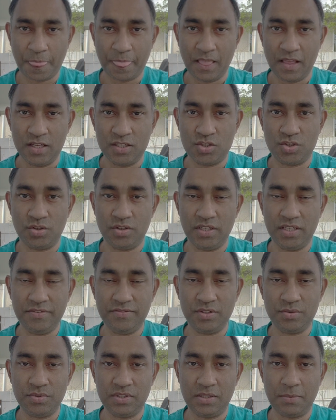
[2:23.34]
So
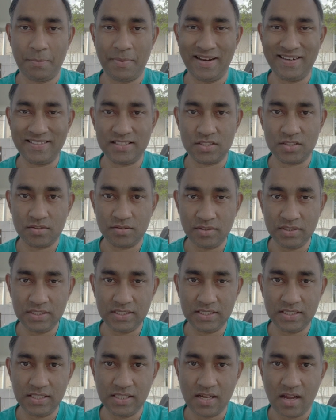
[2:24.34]
even with the minus
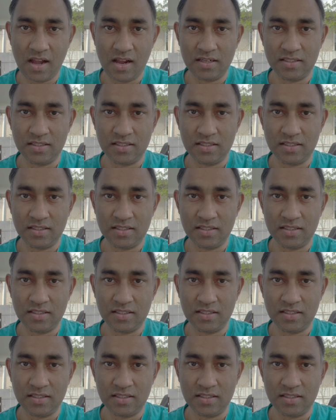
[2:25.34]
20,